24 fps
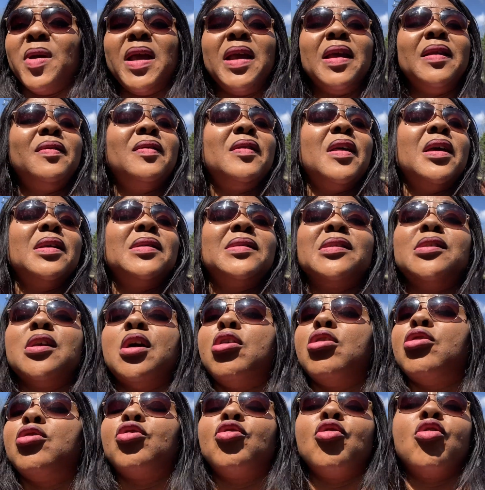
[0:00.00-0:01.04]
It does
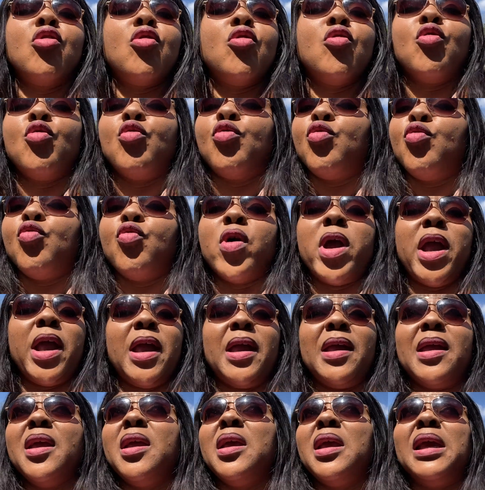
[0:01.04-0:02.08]
not go
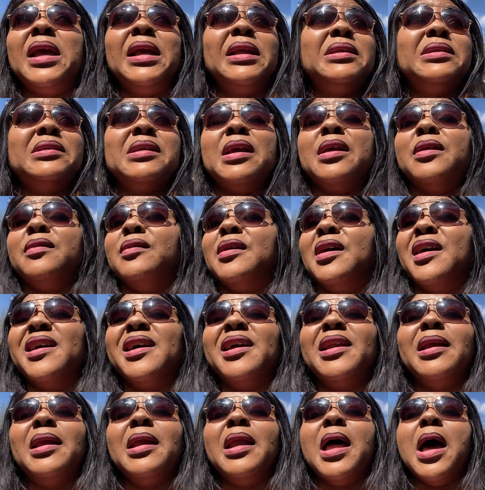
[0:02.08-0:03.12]
away. It's in the
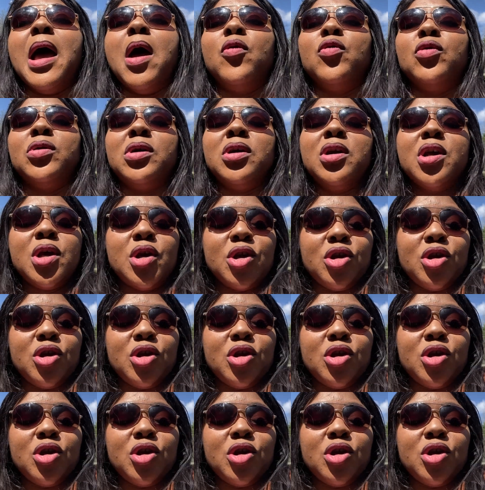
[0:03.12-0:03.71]
cloud.